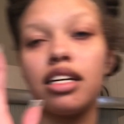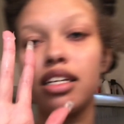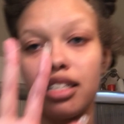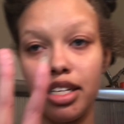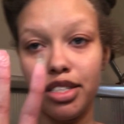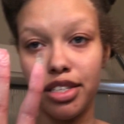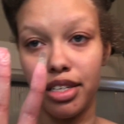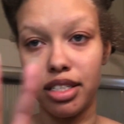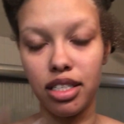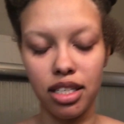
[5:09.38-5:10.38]

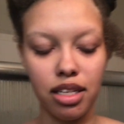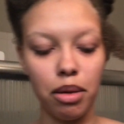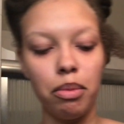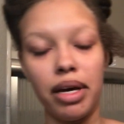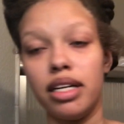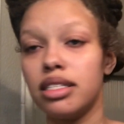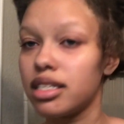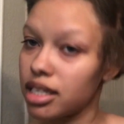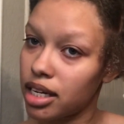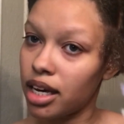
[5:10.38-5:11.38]
Teenser's bit
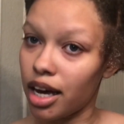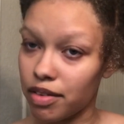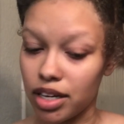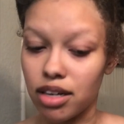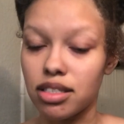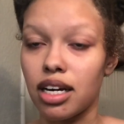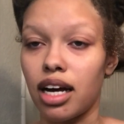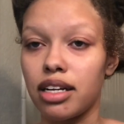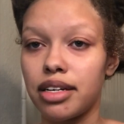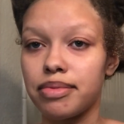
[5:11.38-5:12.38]
of Eco Styler.